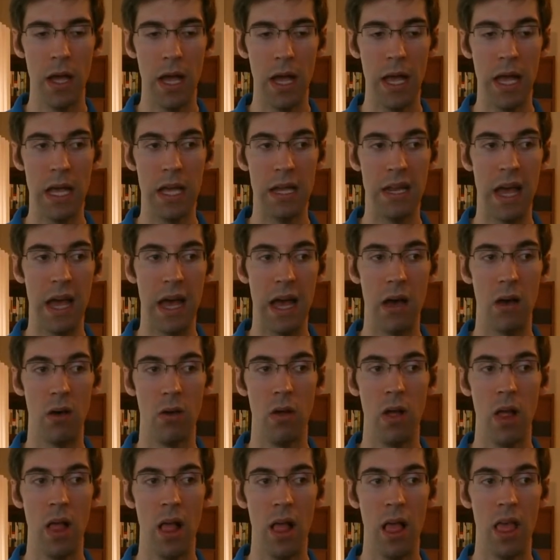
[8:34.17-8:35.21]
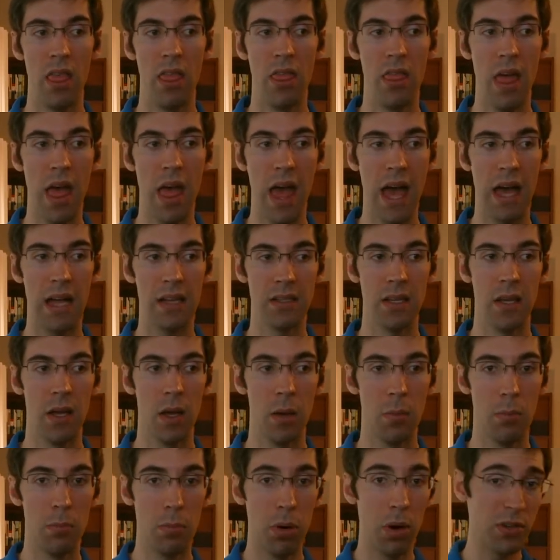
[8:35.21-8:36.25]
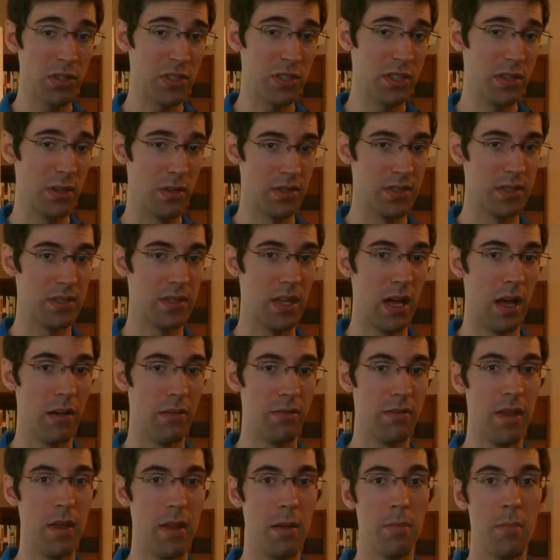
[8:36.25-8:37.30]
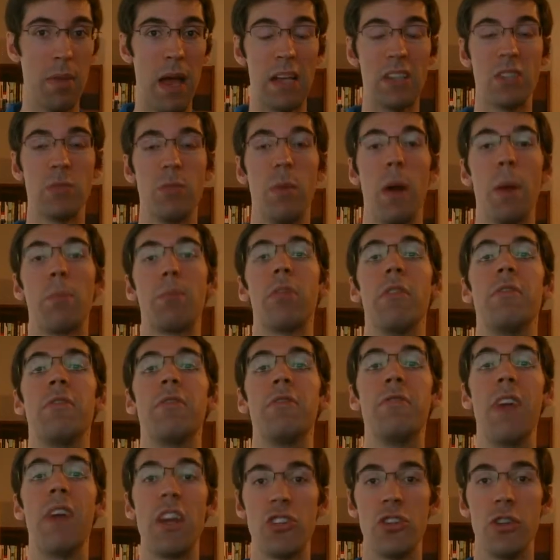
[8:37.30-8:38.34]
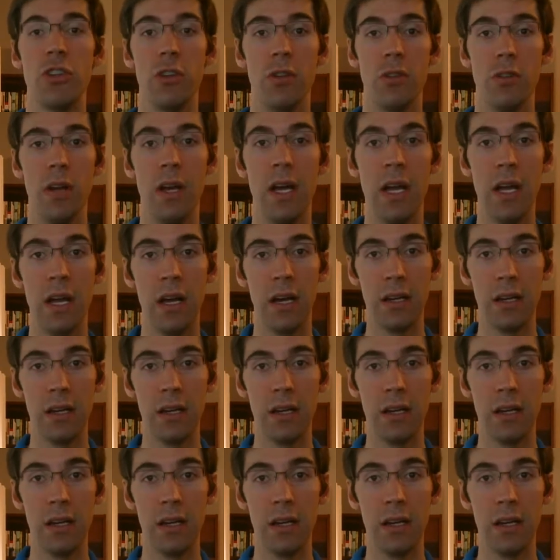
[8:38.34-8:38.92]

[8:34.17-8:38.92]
and how that personal stuff impacts my professional